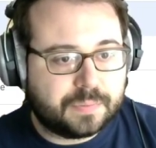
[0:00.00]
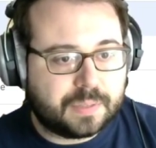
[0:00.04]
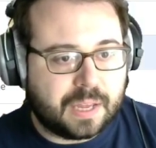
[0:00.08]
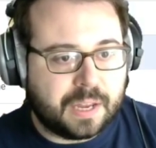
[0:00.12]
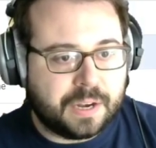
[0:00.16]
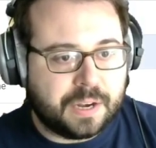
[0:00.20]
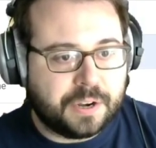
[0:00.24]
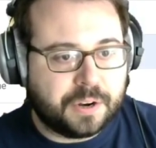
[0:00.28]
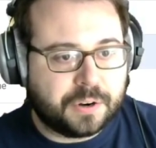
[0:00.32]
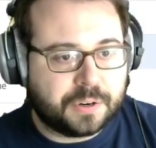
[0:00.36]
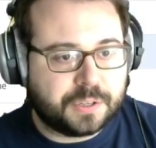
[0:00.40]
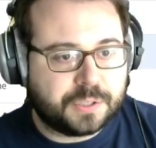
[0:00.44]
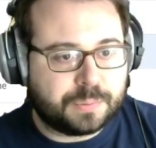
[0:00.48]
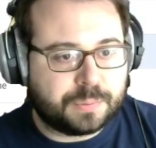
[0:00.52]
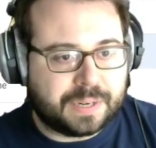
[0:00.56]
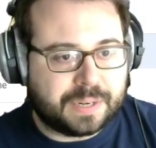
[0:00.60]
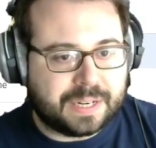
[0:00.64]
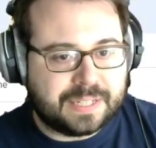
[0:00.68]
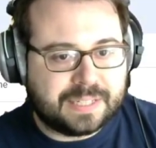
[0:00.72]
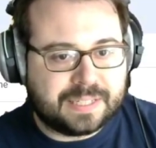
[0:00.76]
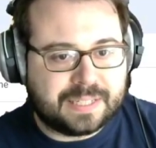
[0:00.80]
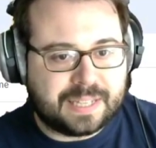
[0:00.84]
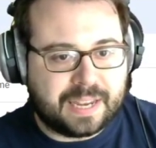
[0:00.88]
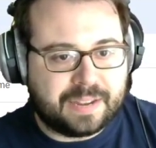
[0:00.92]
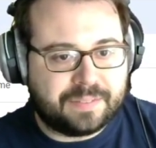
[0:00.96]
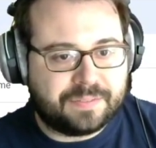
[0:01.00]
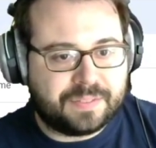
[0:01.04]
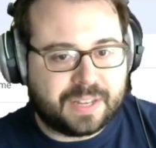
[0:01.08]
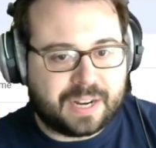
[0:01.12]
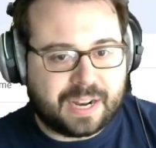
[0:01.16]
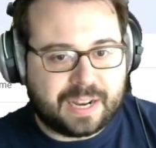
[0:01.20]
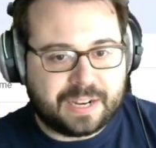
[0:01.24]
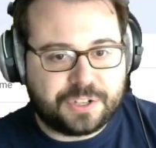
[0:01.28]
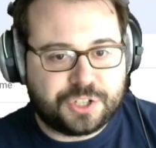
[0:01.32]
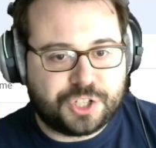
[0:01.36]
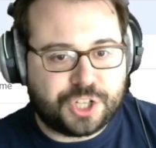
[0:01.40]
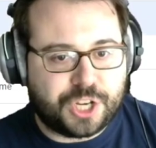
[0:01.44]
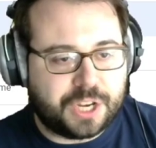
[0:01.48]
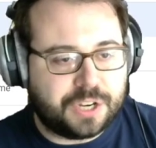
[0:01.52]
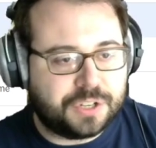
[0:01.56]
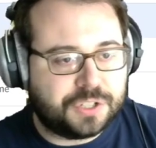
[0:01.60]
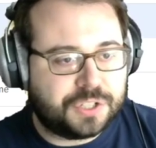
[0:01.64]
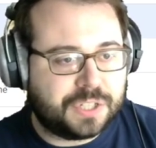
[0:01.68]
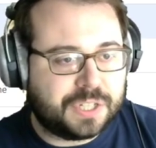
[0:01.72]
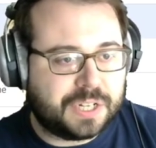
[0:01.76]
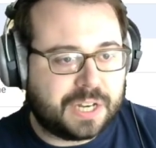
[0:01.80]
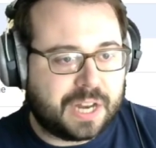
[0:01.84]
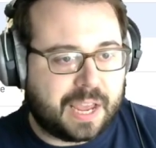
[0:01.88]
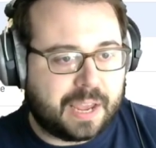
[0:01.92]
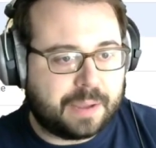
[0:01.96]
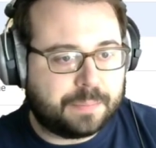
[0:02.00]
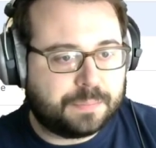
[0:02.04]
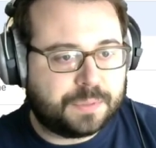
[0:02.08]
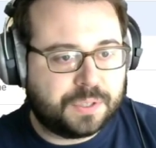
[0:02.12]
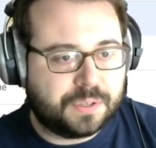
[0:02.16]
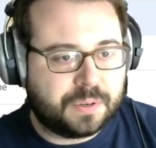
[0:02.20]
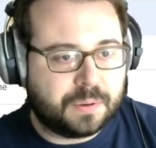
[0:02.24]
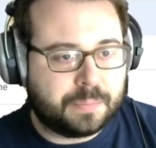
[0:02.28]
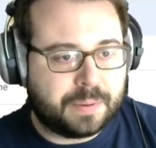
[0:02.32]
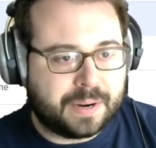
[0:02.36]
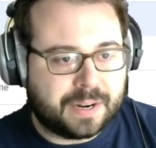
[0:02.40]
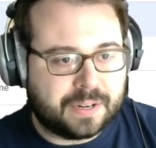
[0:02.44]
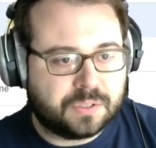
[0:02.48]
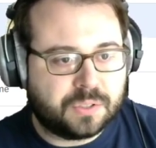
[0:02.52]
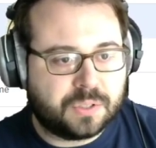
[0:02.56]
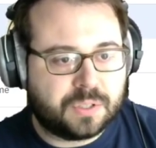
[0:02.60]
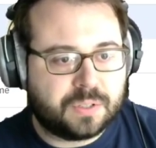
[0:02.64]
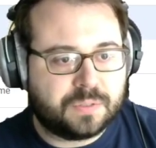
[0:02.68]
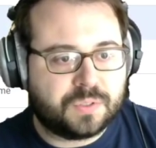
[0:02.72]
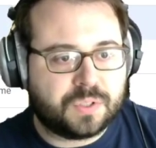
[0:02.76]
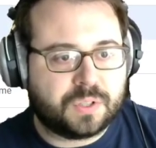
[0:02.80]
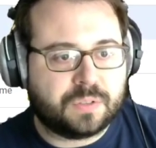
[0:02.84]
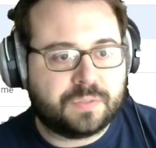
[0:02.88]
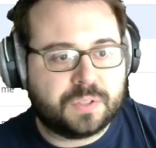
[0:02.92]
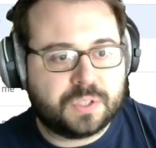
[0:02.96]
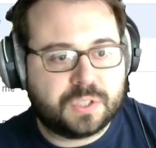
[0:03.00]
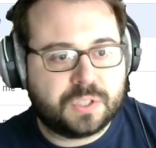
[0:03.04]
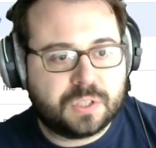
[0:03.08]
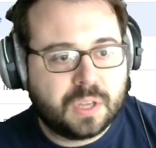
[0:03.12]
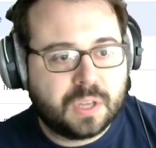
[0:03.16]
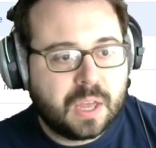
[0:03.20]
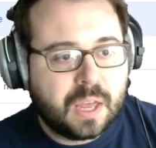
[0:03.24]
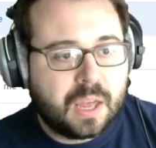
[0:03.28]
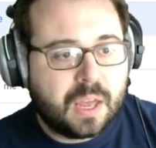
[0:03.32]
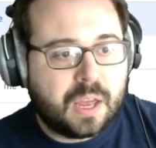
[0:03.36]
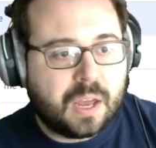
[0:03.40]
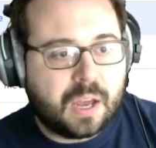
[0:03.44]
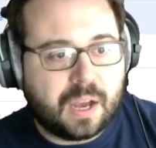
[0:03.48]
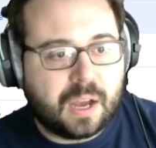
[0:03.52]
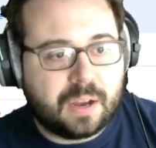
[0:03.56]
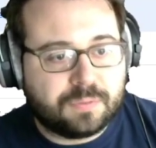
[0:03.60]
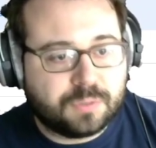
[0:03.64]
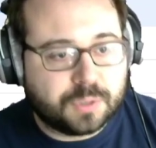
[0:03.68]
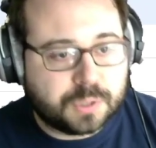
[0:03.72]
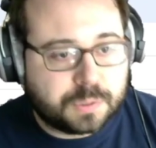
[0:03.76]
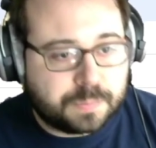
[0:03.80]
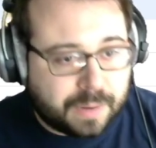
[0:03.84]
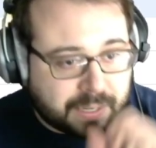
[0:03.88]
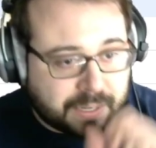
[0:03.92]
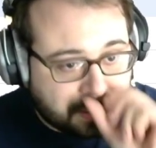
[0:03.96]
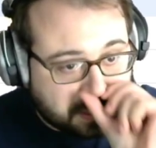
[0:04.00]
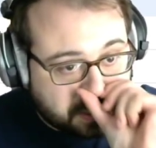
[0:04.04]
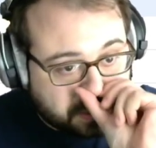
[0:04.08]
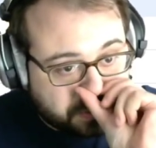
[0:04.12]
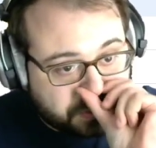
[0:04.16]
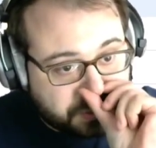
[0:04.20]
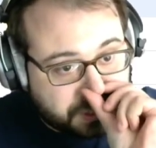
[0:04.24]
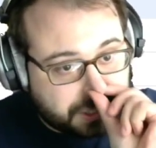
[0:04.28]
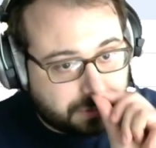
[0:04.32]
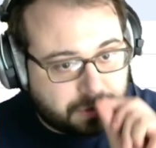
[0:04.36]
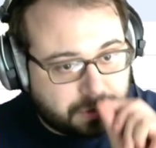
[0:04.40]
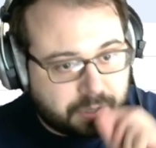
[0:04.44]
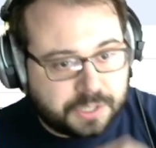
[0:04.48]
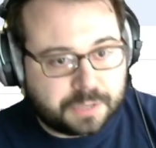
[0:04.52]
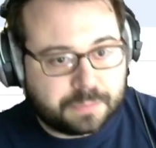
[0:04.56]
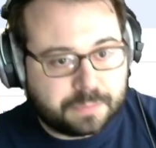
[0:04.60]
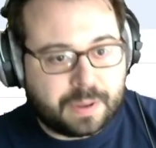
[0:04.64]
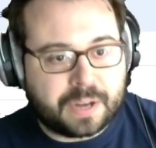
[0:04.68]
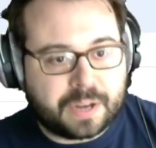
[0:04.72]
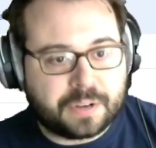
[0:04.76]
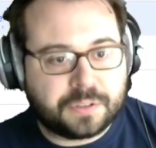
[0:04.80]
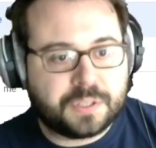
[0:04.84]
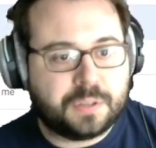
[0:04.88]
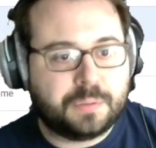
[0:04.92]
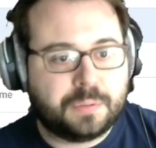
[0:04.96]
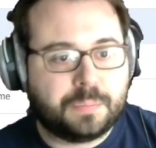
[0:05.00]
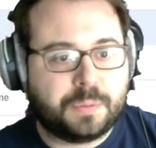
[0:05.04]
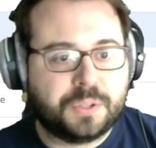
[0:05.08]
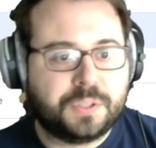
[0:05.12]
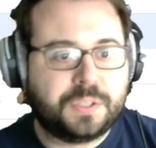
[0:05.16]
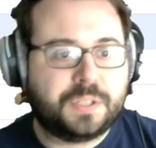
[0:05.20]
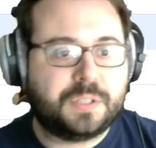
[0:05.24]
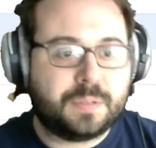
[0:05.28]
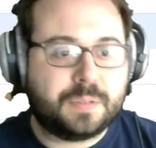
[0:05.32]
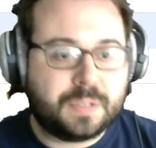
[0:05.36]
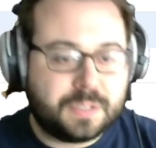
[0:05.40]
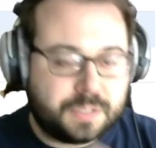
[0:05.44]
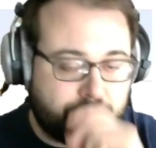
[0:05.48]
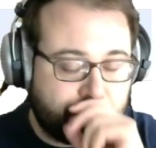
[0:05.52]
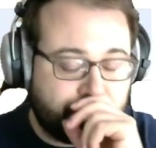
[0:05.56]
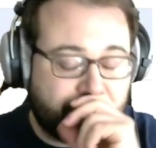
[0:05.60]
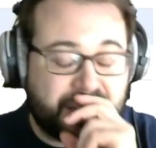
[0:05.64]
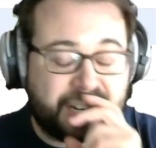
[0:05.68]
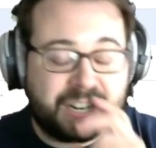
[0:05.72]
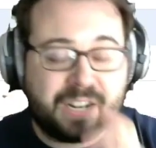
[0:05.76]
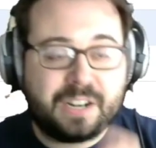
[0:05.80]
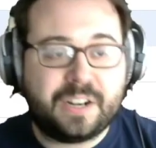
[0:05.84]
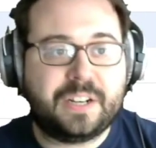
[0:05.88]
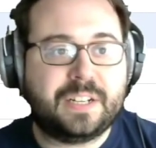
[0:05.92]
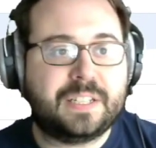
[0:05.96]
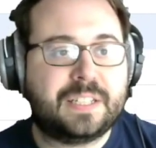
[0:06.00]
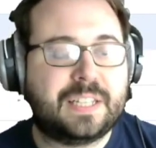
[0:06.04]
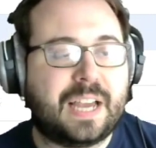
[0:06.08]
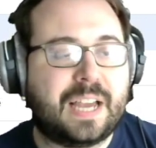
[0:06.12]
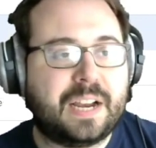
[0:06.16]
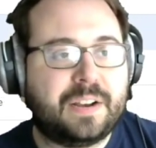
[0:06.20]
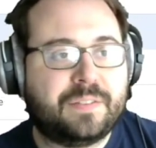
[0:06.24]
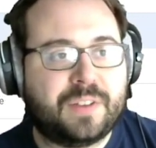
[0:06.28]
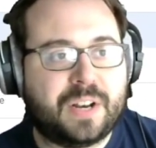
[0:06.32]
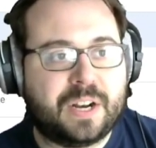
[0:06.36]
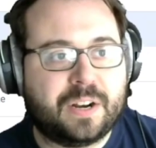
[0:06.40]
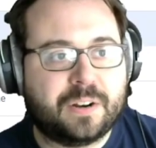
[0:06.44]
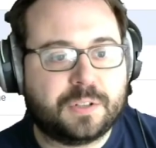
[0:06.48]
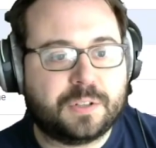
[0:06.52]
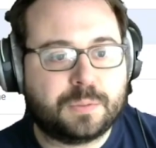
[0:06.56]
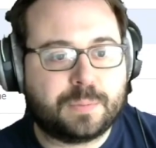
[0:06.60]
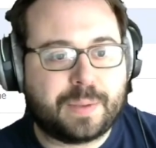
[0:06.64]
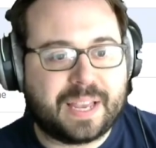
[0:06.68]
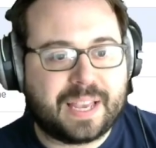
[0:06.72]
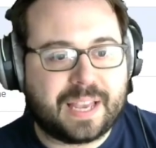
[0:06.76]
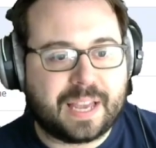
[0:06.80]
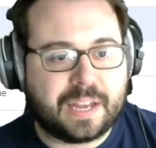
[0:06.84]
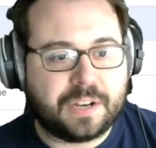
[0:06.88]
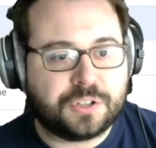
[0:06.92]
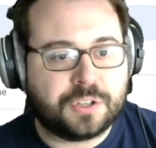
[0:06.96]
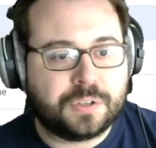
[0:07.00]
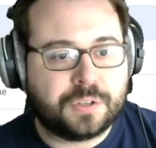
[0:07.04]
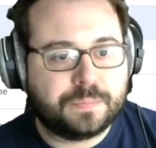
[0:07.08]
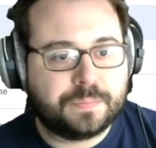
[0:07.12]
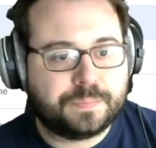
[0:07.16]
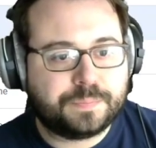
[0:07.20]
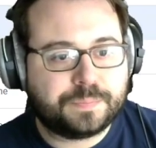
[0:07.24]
And notice when I saved it, I changed the name to comparison of response surface and encouraging models in the multidisciplinary design of an aerospike engine.